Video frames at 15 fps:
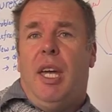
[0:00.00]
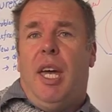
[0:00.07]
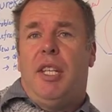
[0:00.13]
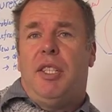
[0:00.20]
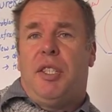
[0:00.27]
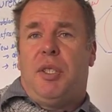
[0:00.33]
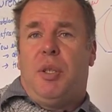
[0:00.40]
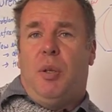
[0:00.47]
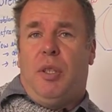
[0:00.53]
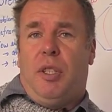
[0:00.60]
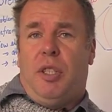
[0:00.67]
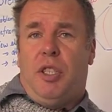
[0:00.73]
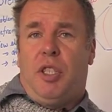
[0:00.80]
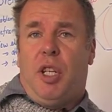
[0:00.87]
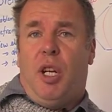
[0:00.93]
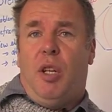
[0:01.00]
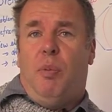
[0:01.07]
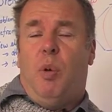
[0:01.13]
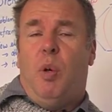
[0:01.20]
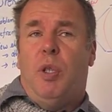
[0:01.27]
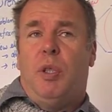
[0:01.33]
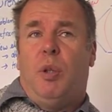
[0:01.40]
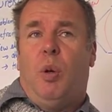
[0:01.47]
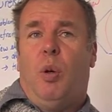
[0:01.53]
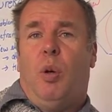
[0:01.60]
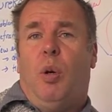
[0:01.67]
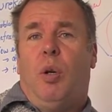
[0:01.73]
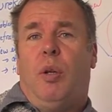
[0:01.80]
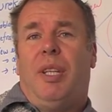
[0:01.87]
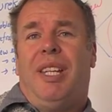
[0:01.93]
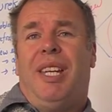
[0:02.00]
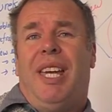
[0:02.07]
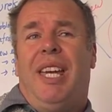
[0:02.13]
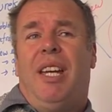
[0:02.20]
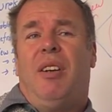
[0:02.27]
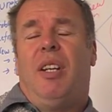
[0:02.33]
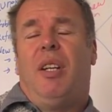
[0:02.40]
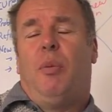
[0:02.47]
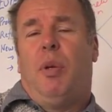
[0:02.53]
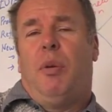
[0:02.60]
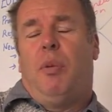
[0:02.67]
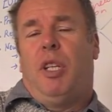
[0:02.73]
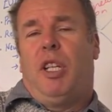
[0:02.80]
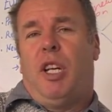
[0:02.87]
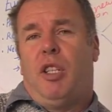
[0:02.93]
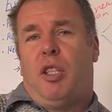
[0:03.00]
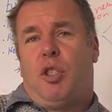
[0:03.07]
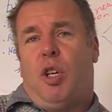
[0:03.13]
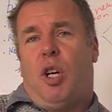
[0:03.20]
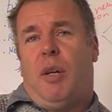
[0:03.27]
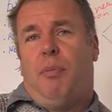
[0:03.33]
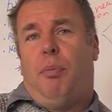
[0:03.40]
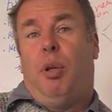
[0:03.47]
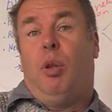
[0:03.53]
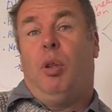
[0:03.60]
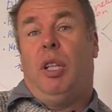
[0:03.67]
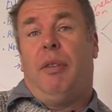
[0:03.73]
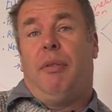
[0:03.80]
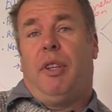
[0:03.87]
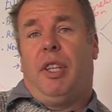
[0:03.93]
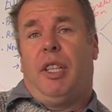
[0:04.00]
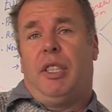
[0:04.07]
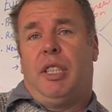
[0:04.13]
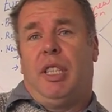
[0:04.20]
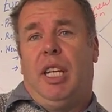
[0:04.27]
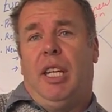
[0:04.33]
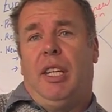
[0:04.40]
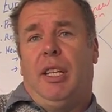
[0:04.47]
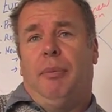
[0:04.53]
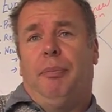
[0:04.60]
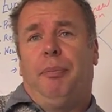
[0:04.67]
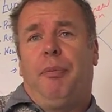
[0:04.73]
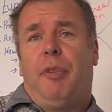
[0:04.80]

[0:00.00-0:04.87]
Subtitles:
as a sort of the show point or area where we're going to try and pull everything together.